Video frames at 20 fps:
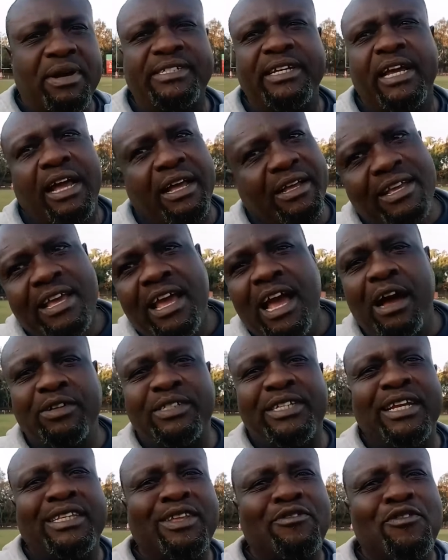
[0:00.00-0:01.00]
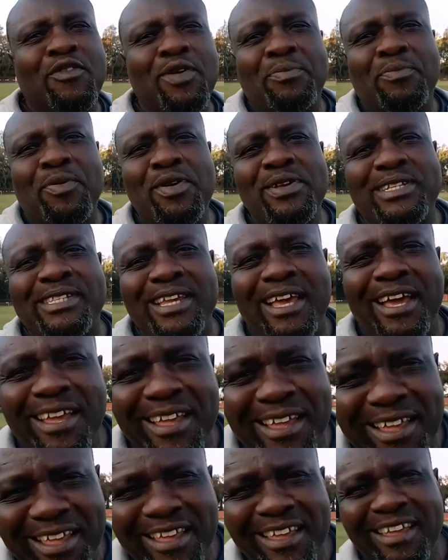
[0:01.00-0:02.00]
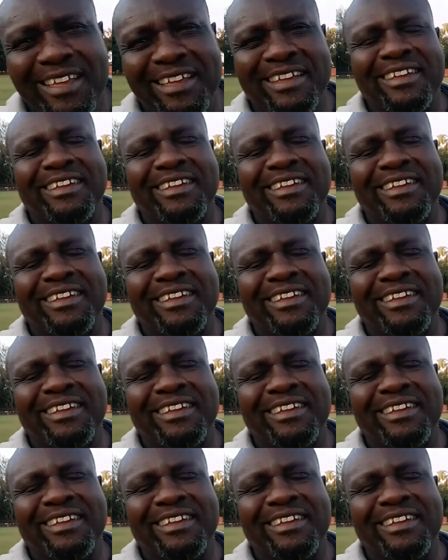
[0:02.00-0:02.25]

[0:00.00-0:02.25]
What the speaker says: but yeah, I'll take the 40 points, yeah.